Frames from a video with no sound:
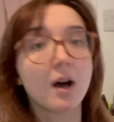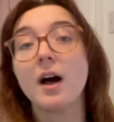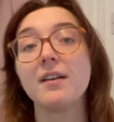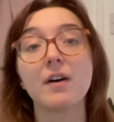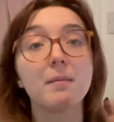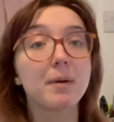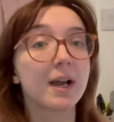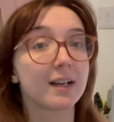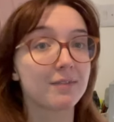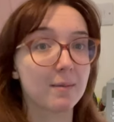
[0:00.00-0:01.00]
If I'm
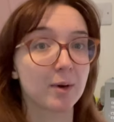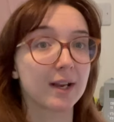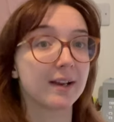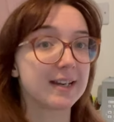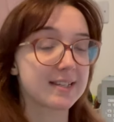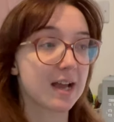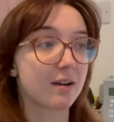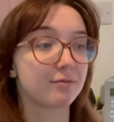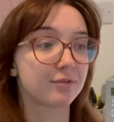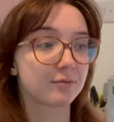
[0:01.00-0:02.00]
buying a fabric, I need to
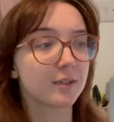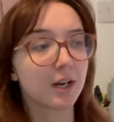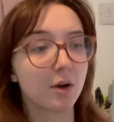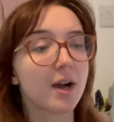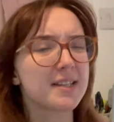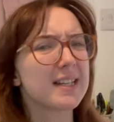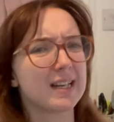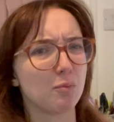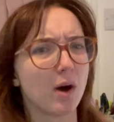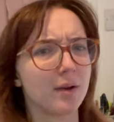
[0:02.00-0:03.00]
have, you know, ideally
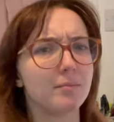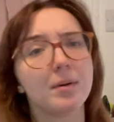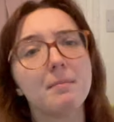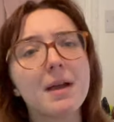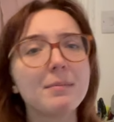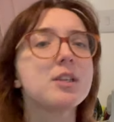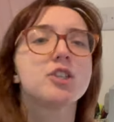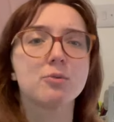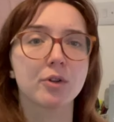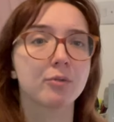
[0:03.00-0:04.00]
one, but maybe
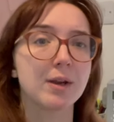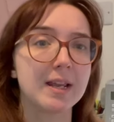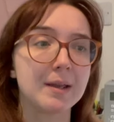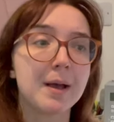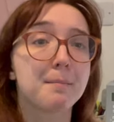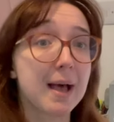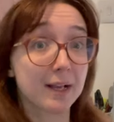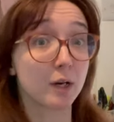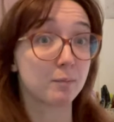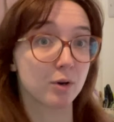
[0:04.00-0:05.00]
two or three
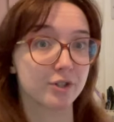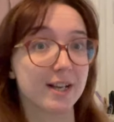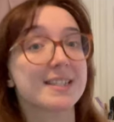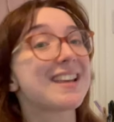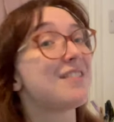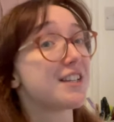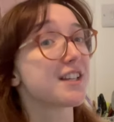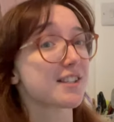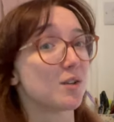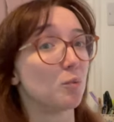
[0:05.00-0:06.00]
backup projects if it
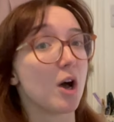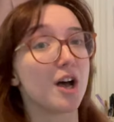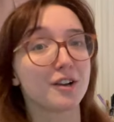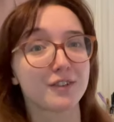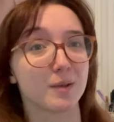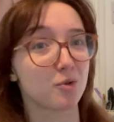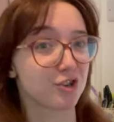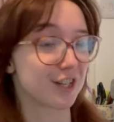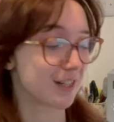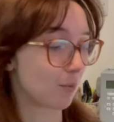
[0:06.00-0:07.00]
doesn't work for the
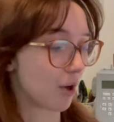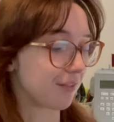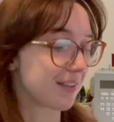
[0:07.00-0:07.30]
project I want.